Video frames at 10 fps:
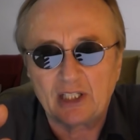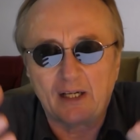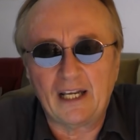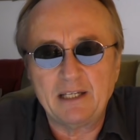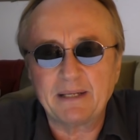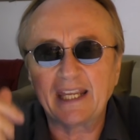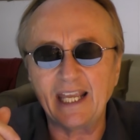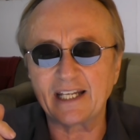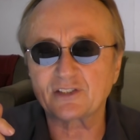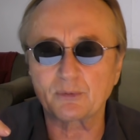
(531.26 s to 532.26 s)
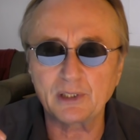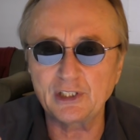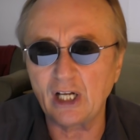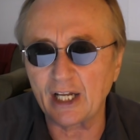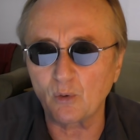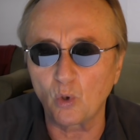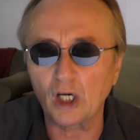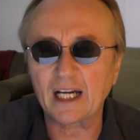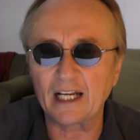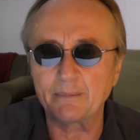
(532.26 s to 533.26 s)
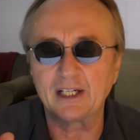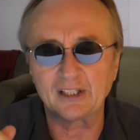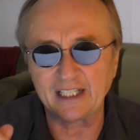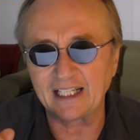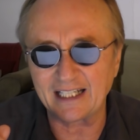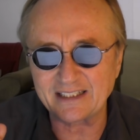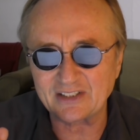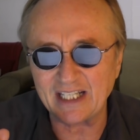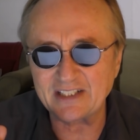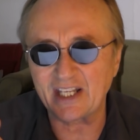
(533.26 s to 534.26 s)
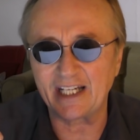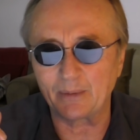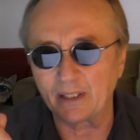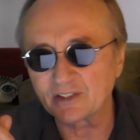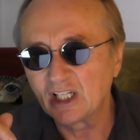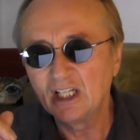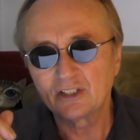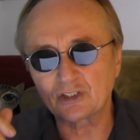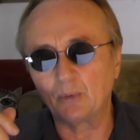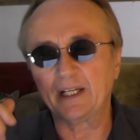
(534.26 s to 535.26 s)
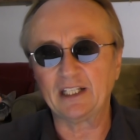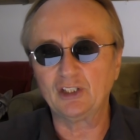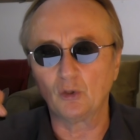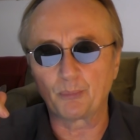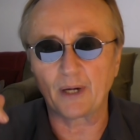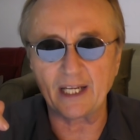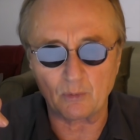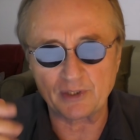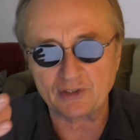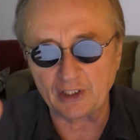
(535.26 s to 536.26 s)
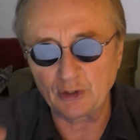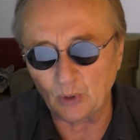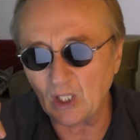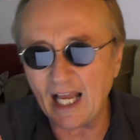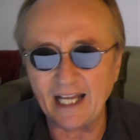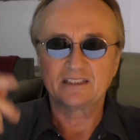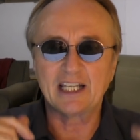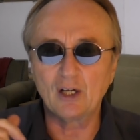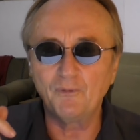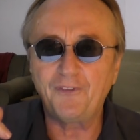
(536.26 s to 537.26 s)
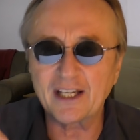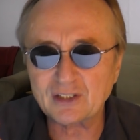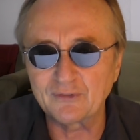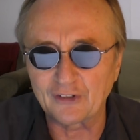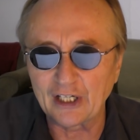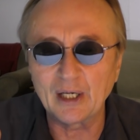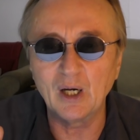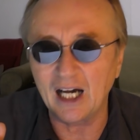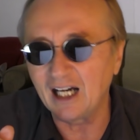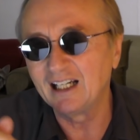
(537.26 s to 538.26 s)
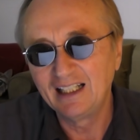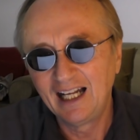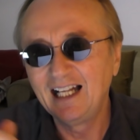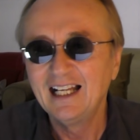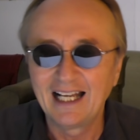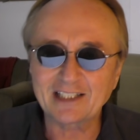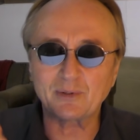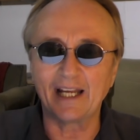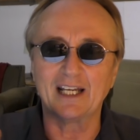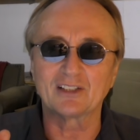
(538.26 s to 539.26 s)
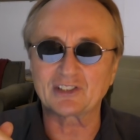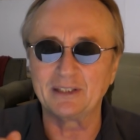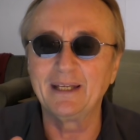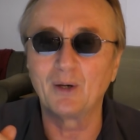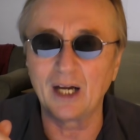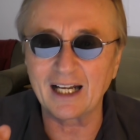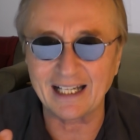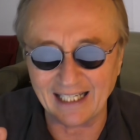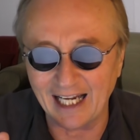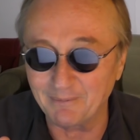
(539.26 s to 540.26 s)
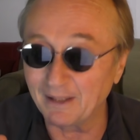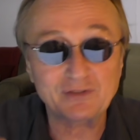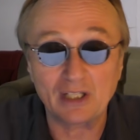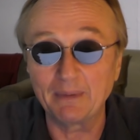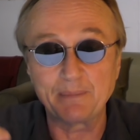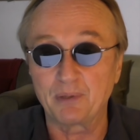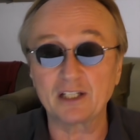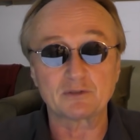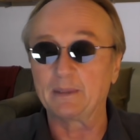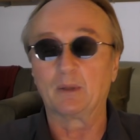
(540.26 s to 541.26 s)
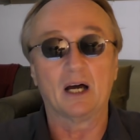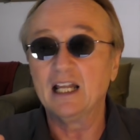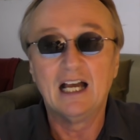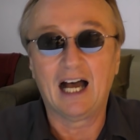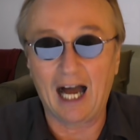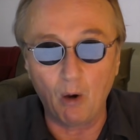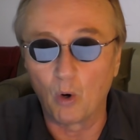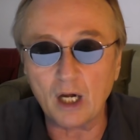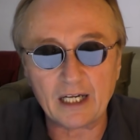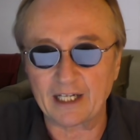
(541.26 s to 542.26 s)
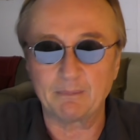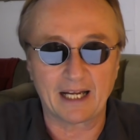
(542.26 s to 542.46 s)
There aren't any mechanics that really know how to work on them here in the United States anyways. So when they do break, which they do a lot, they don't fix them very well. That's why you don't see me working on them. And if somebody brings me one, I'll work on them.